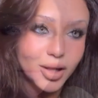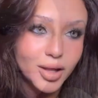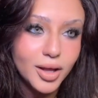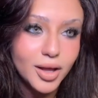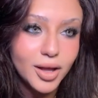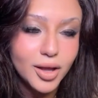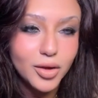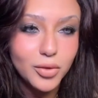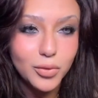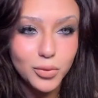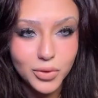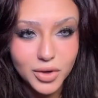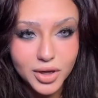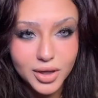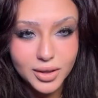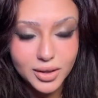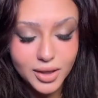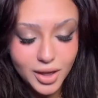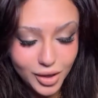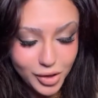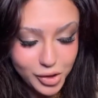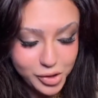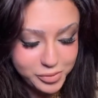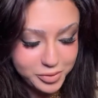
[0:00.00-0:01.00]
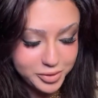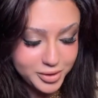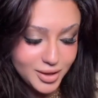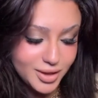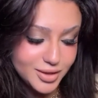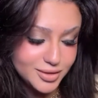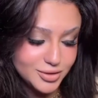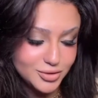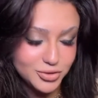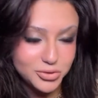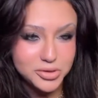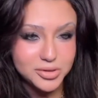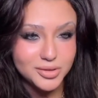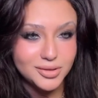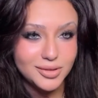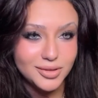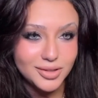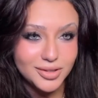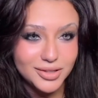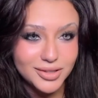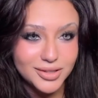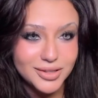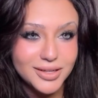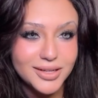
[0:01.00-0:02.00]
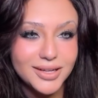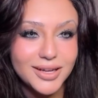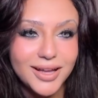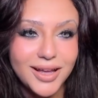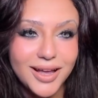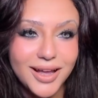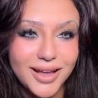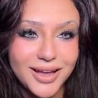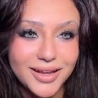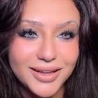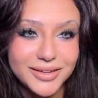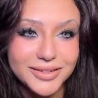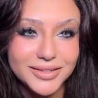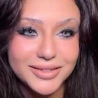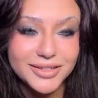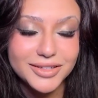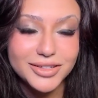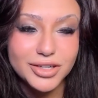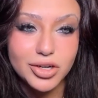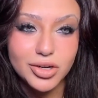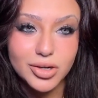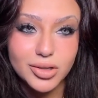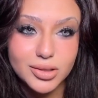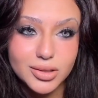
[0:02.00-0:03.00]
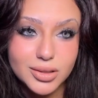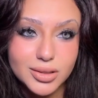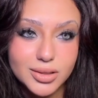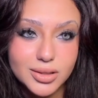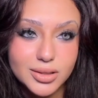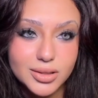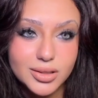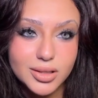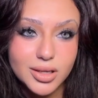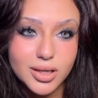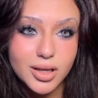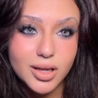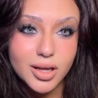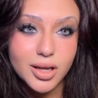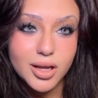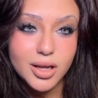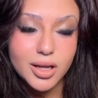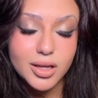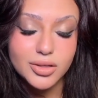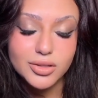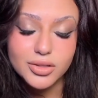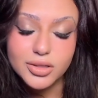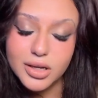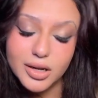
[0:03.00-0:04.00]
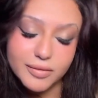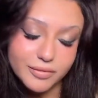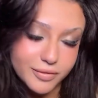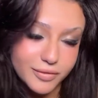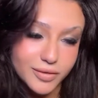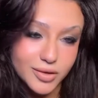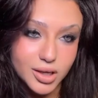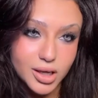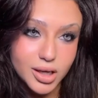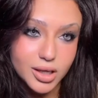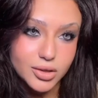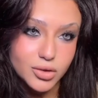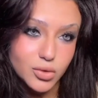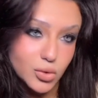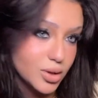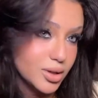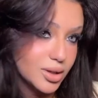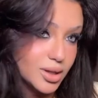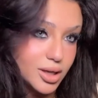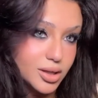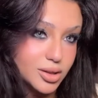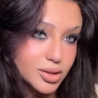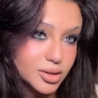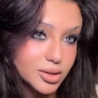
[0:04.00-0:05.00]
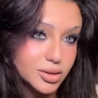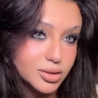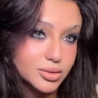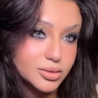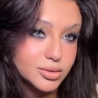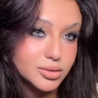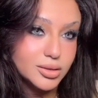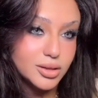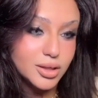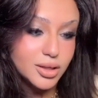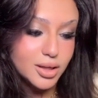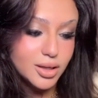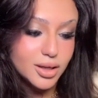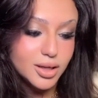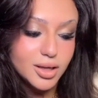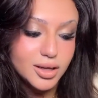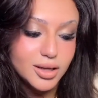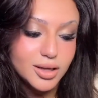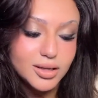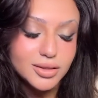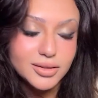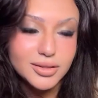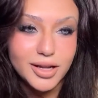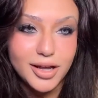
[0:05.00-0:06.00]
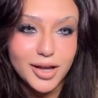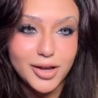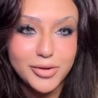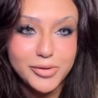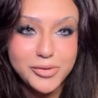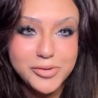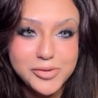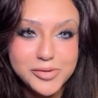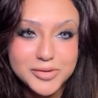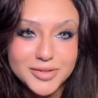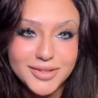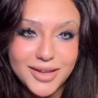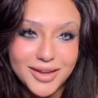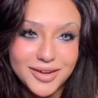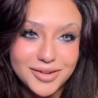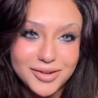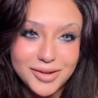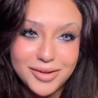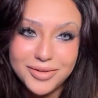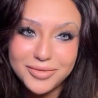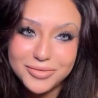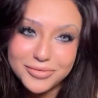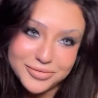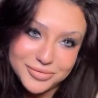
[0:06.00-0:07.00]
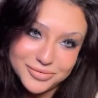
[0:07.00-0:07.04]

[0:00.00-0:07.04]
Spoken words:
Well, I hope you guys enjoyed the look, and girls, never forget you were that girl. Now, signing off.